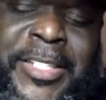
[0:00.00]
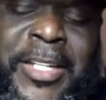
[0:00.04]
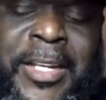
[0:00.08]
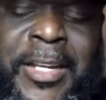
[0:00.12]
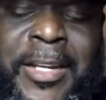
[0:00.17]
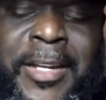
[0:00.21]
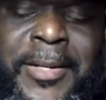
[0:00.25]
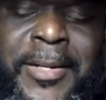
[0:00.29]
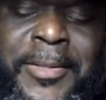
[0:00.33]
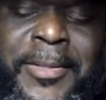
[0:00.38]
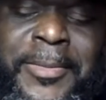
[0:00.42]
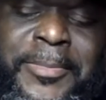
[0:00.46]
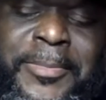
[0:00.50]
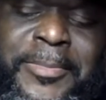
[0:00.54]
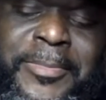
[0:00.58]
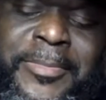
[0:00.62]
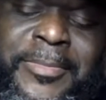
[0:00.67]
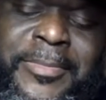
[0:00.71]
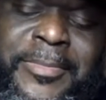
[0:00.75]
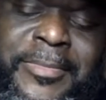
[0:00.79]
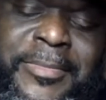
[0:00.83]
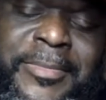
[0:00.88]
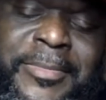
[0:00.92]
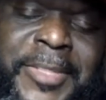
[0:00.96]
yeah,
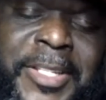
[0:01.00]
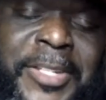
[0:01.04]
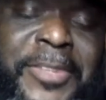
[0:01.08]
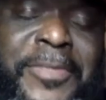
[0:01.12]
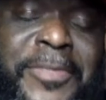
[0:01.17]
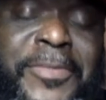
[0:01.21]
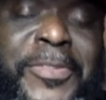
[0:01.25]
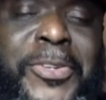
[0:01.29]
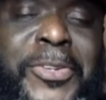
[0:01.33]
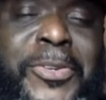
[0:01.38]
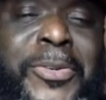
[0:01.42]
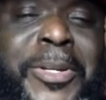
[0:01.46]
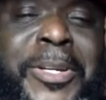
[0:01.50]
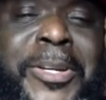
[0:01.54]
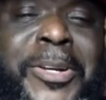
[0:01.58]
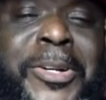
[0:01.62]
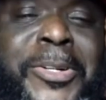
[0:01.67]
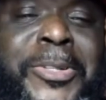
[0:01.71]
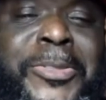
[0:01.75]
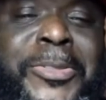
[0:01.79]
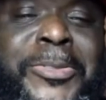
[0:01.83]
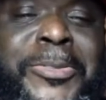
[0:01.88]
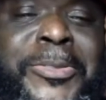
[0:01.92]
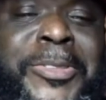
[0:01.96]
I'm
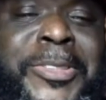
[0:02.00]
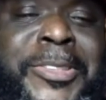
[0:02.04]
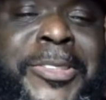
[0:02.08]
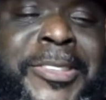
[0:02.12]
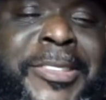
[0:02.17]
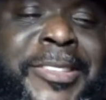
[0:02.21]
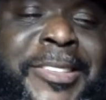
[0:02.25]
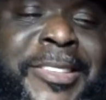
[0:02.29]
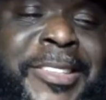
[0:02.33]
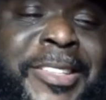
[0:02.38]
interviewing on